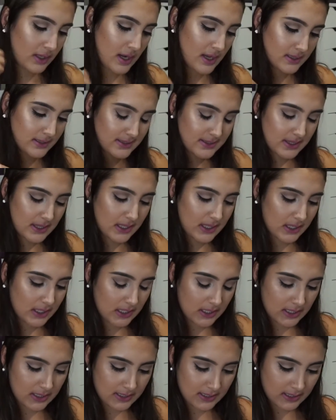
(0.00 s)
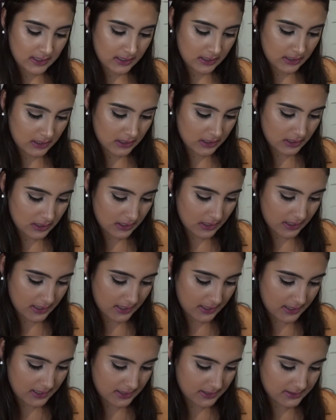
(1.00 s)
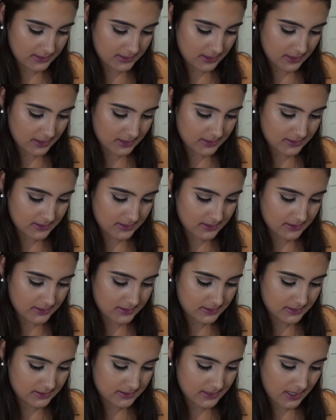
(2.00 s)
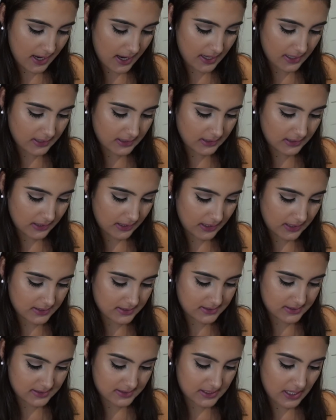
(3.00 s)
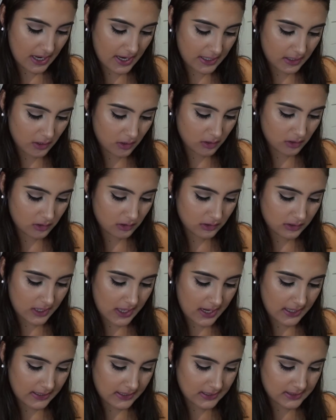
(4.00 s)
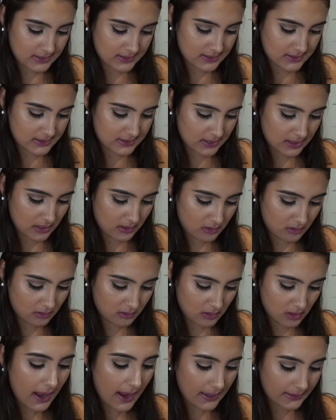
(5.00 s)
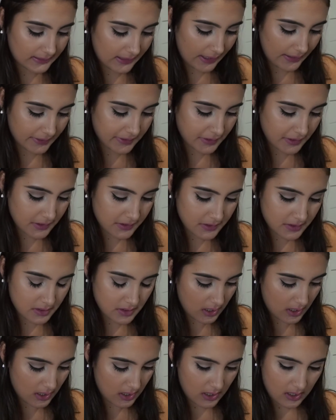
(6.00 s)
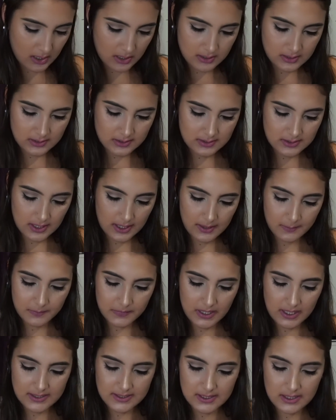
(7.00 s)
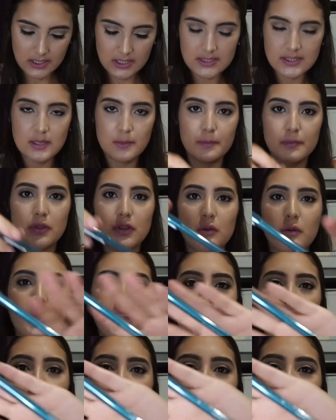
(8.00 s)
next thing in here is a Stylize Style Line and Seal eyeliner. And I'm guessing it's a blue one. I